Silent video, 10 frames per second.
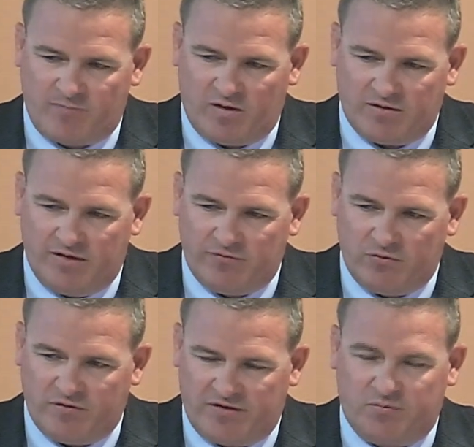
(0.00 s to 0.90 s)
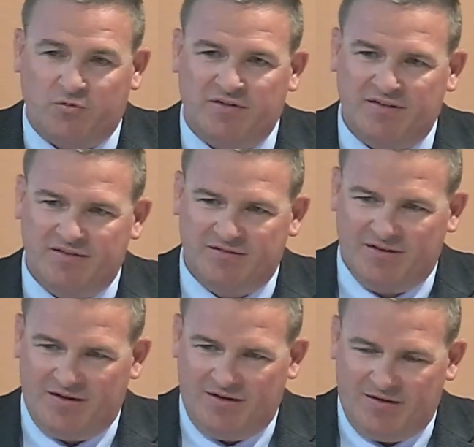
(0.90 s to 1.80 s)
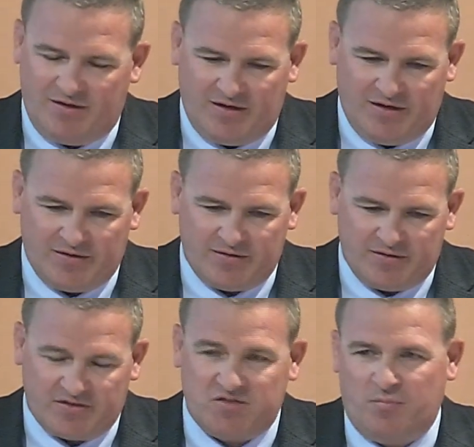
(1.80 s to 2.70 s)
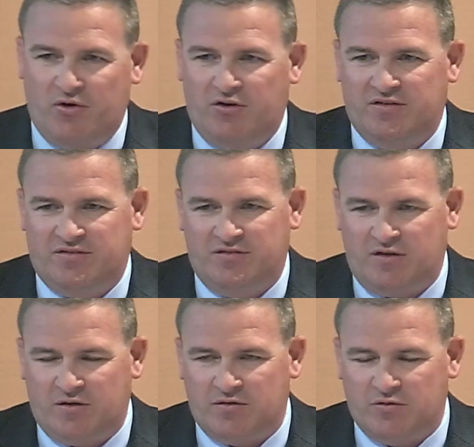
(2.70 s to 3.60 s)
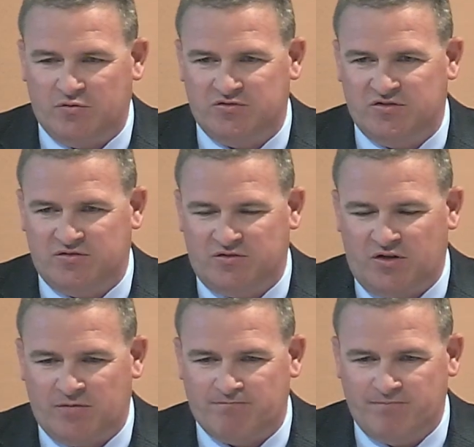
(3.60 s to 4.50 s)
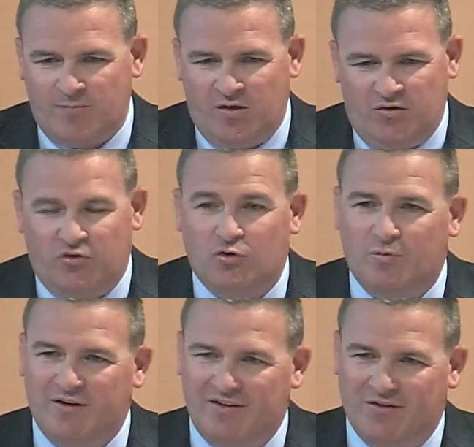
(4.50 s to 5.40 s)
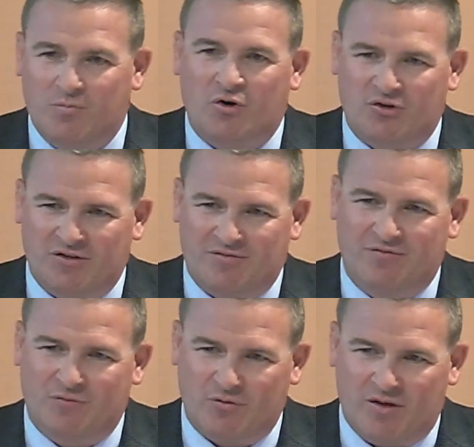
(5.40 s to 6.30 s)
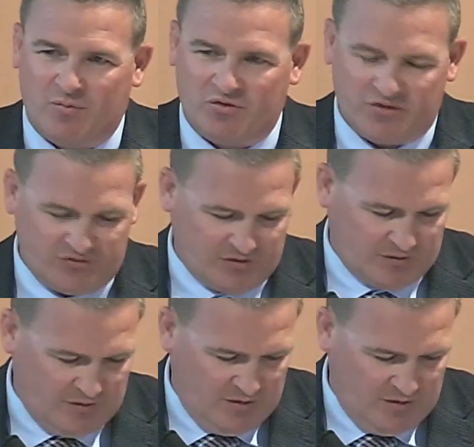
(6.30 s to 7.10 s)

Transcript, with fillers: level of expertise and experience, uh, there's just um, nobody on the market for that position.